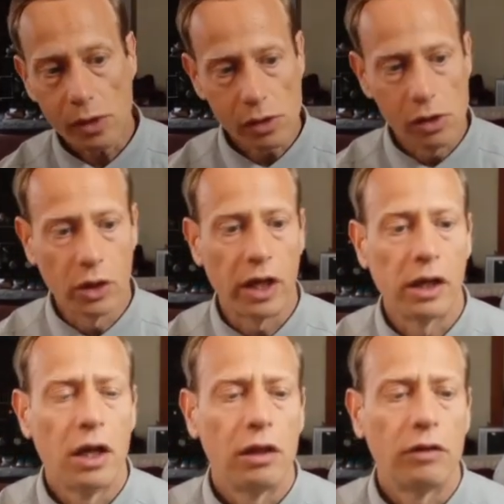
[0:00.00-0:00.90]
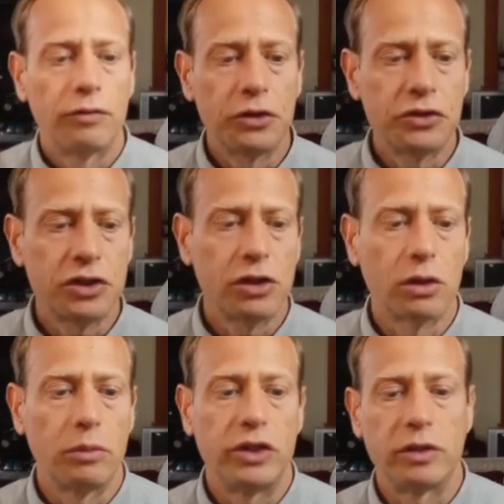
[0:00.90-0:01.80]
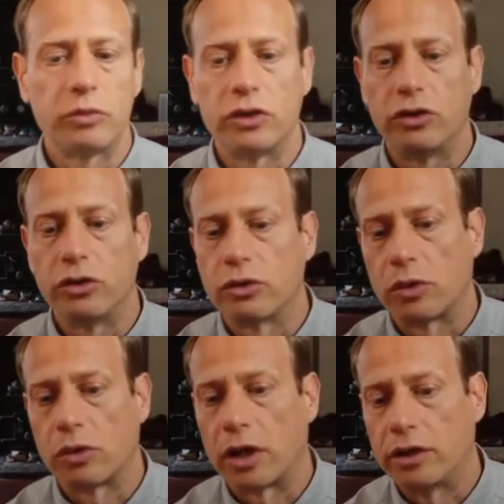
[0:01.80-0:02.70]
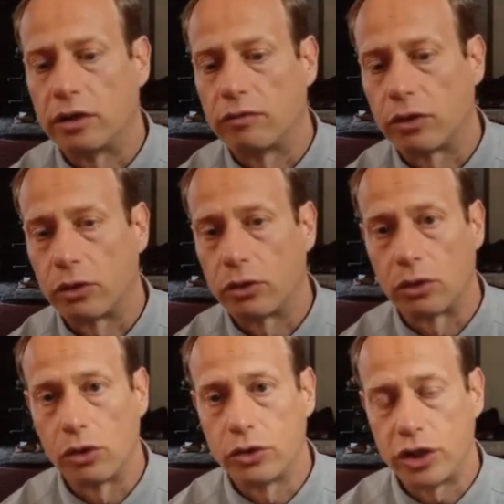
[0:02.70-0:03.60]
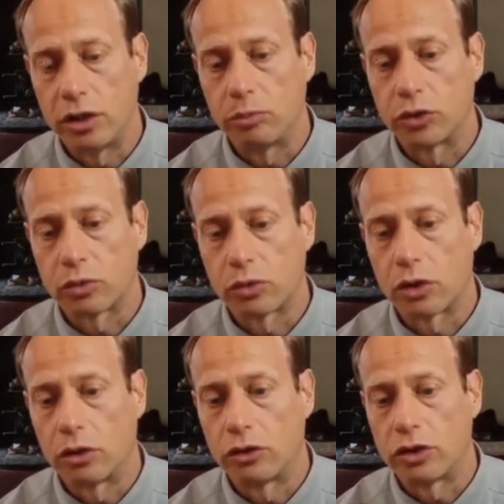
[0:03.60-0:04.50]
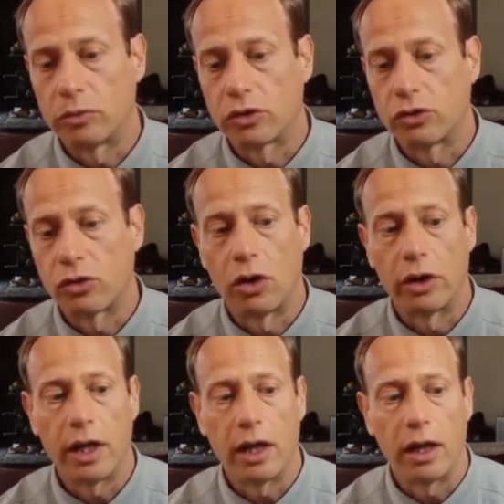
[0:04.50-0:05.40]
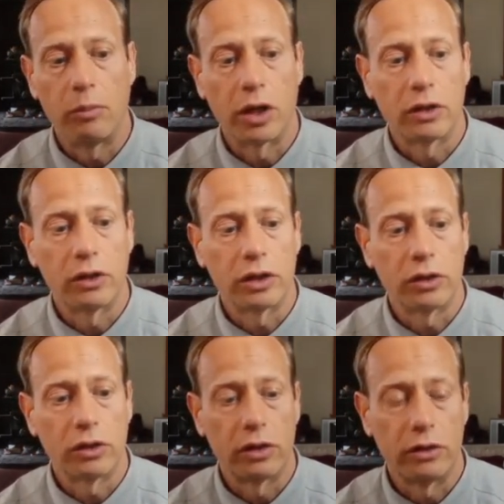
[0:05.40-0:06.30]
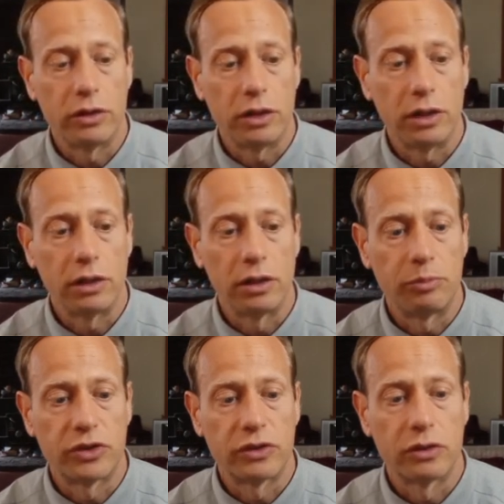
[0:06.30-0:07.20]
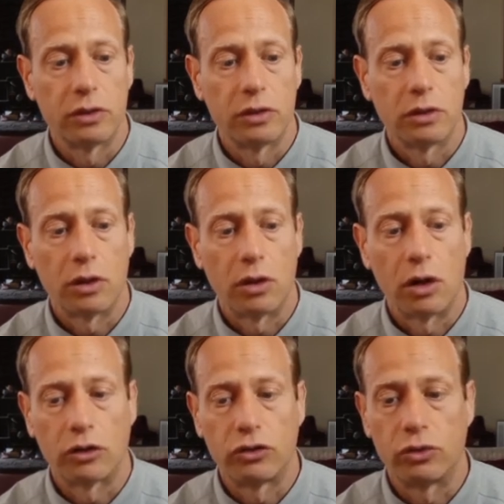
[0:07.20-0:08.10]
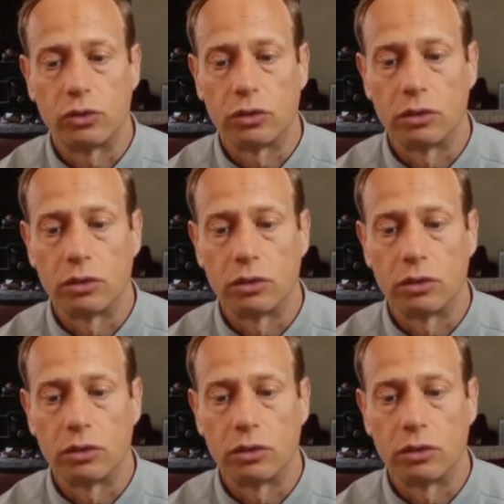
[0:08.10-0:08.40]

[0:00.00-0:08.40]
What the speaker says: Okay, the first thing you're going to be tempted to do is what I did for the little glow sheep, is you're going to attempt to draw an egg by clicking on the ellipse arc tool,